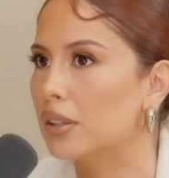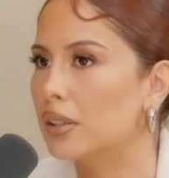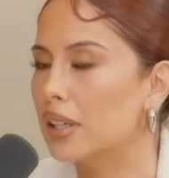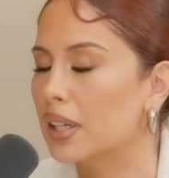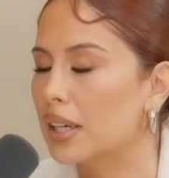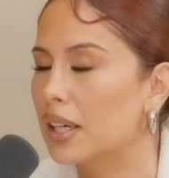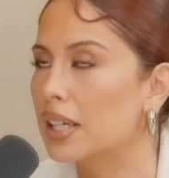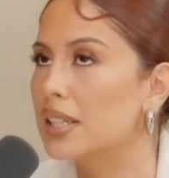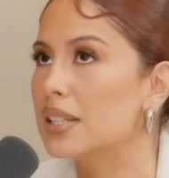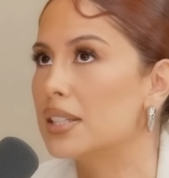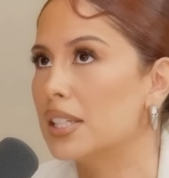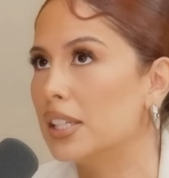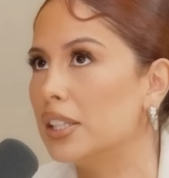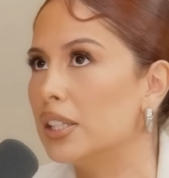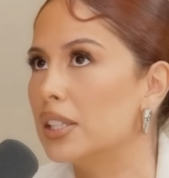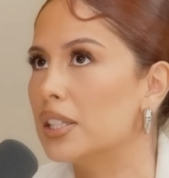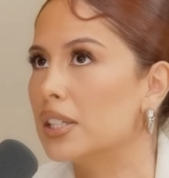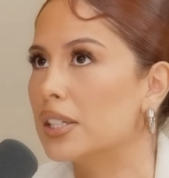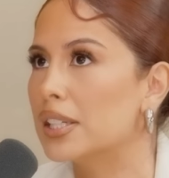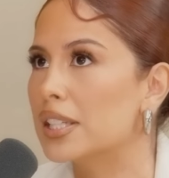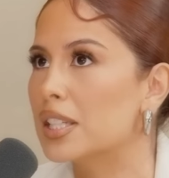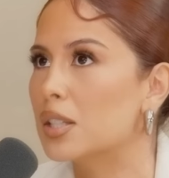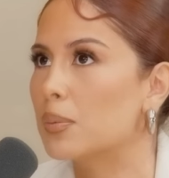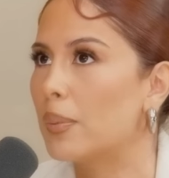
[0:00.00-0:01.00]
continue
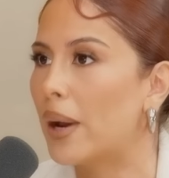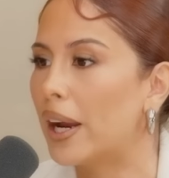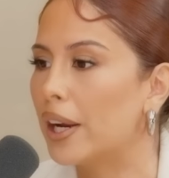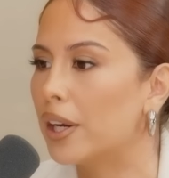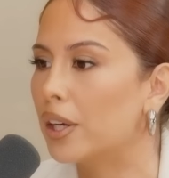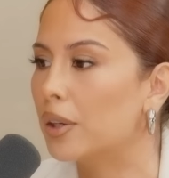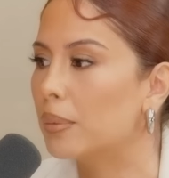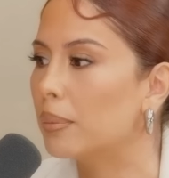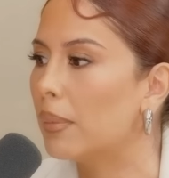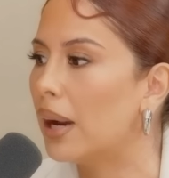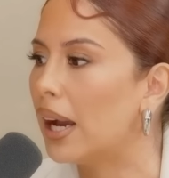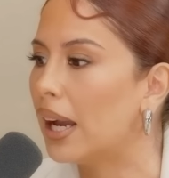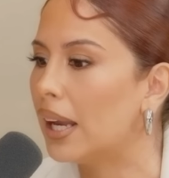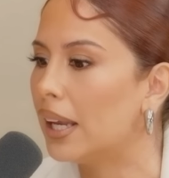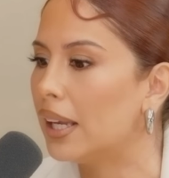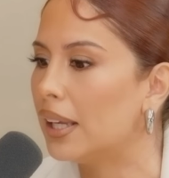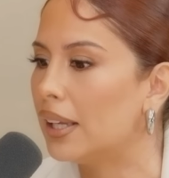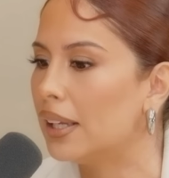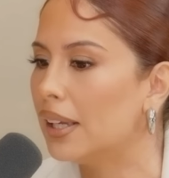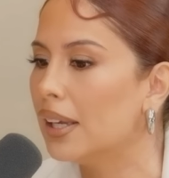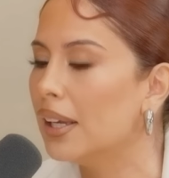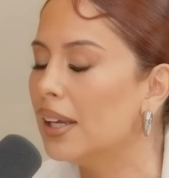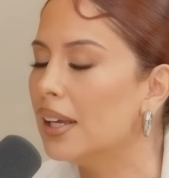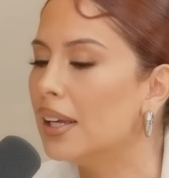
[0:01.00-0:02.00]
to inspire
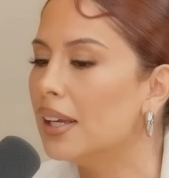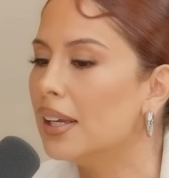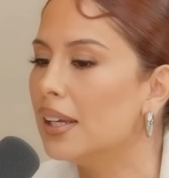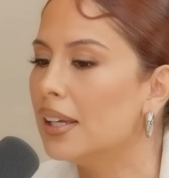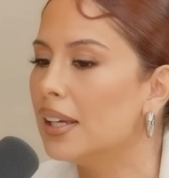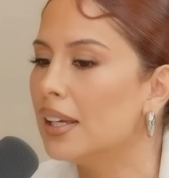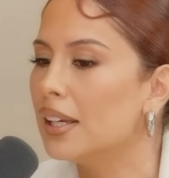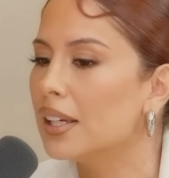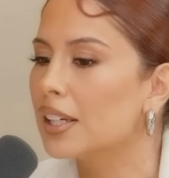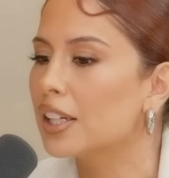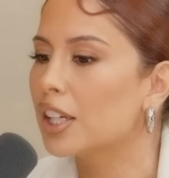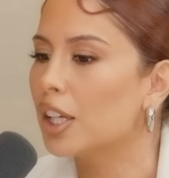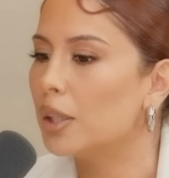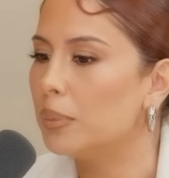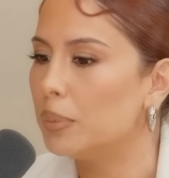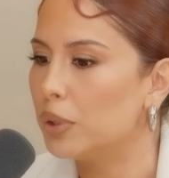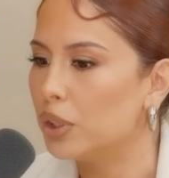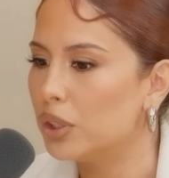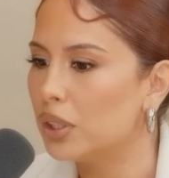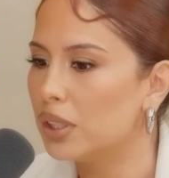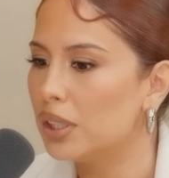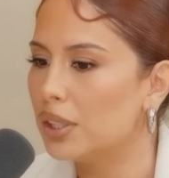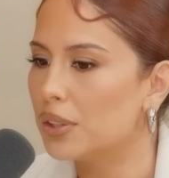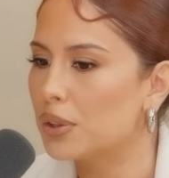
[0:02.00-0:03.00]
my
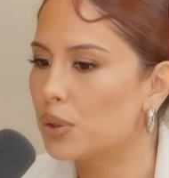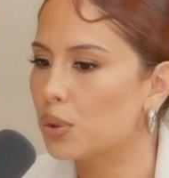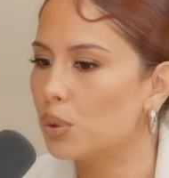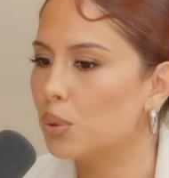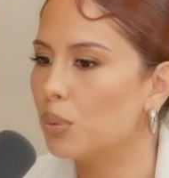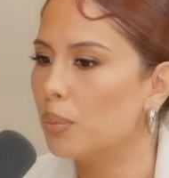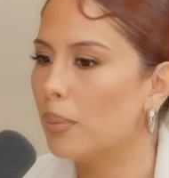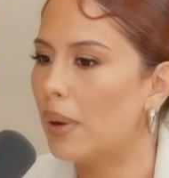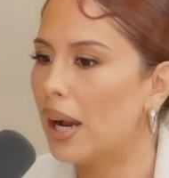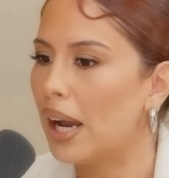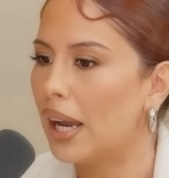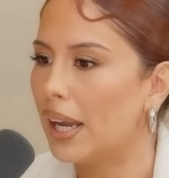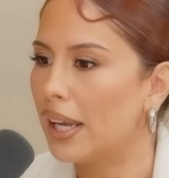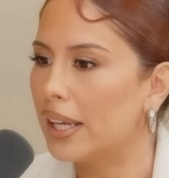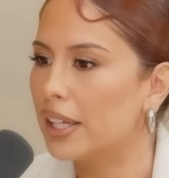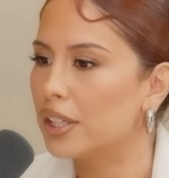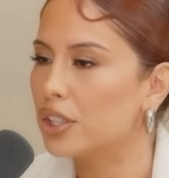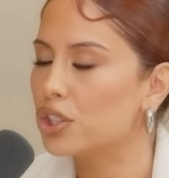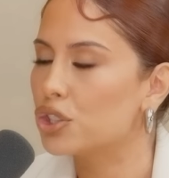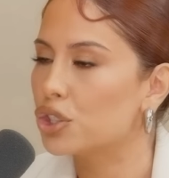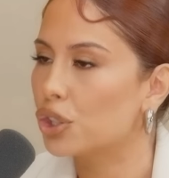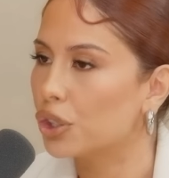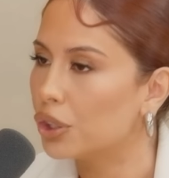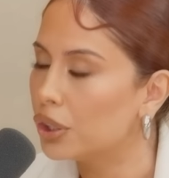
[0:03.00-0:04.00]
community through my
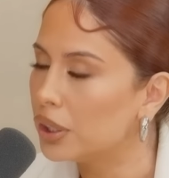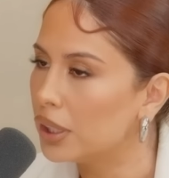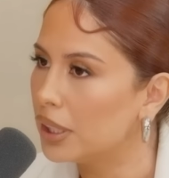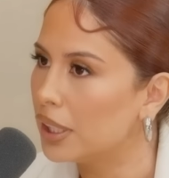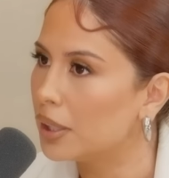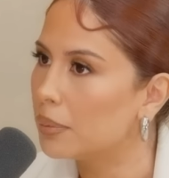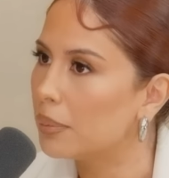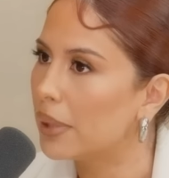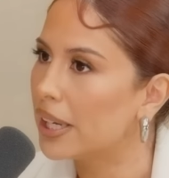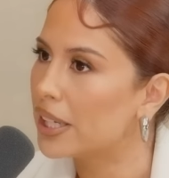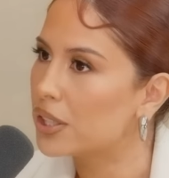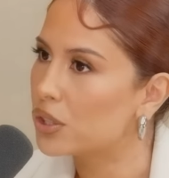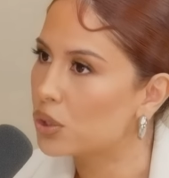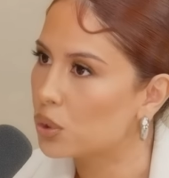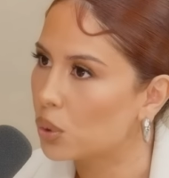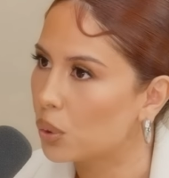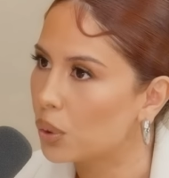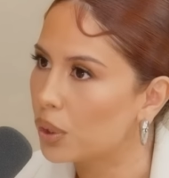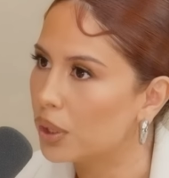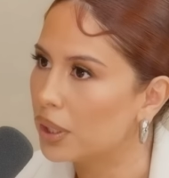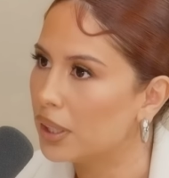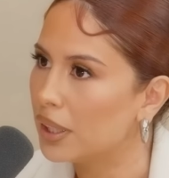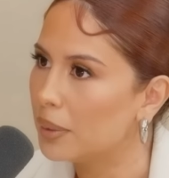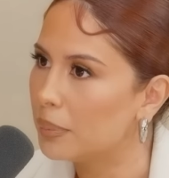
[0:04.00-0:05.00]
journey and my
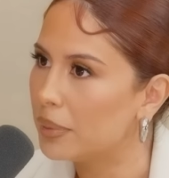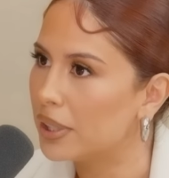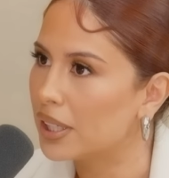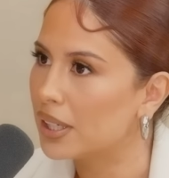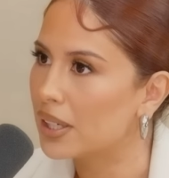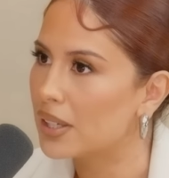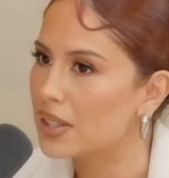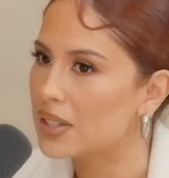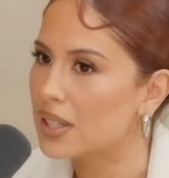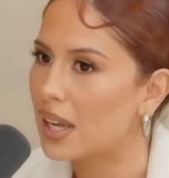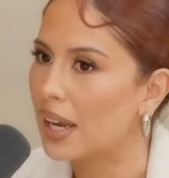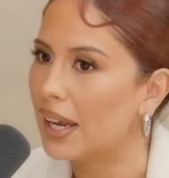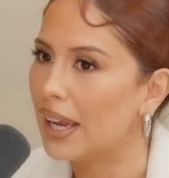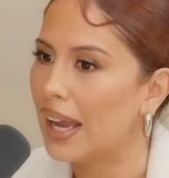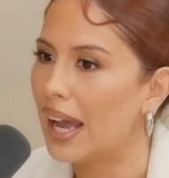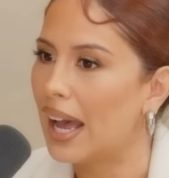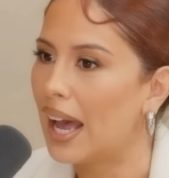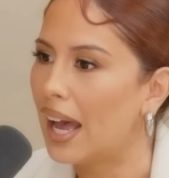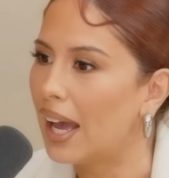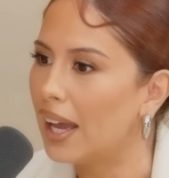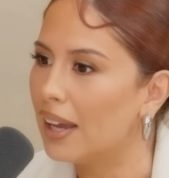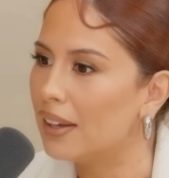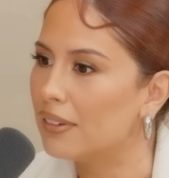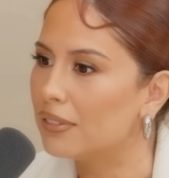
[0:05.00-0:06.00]
story, because I
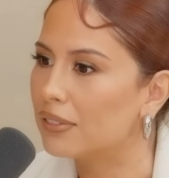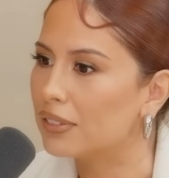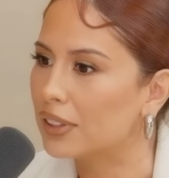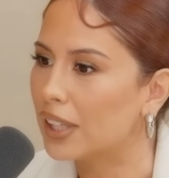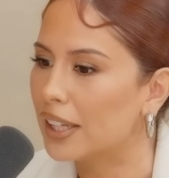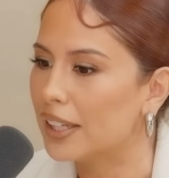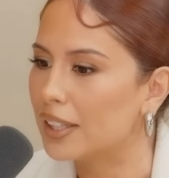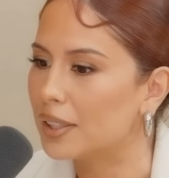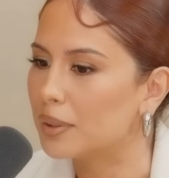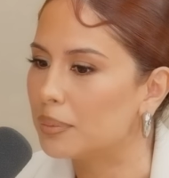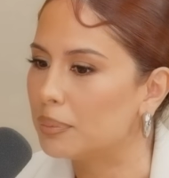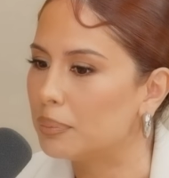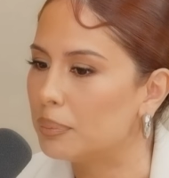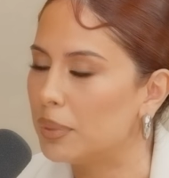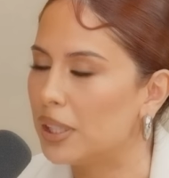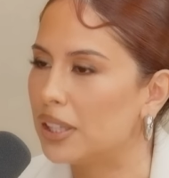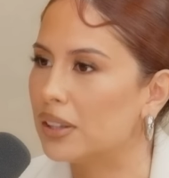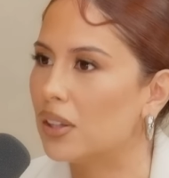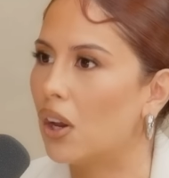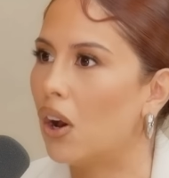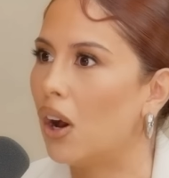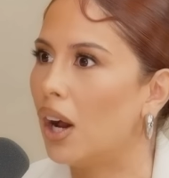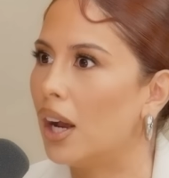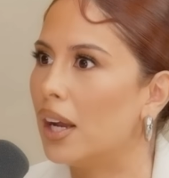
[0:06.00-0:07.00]
have like beat
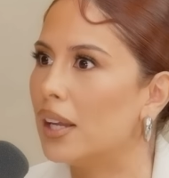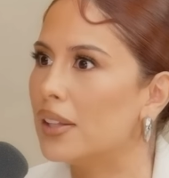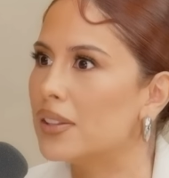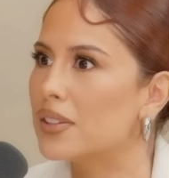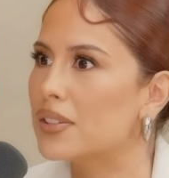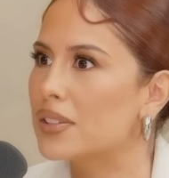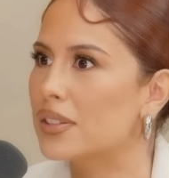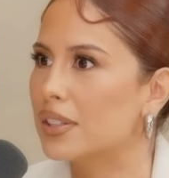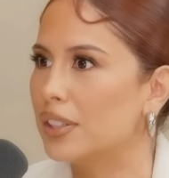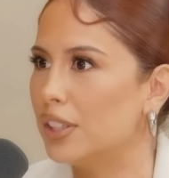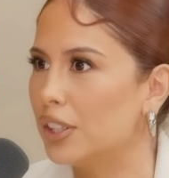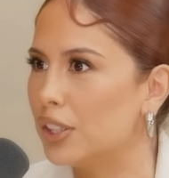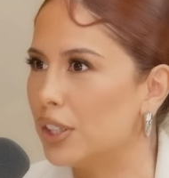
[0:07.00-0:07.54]
the odds. You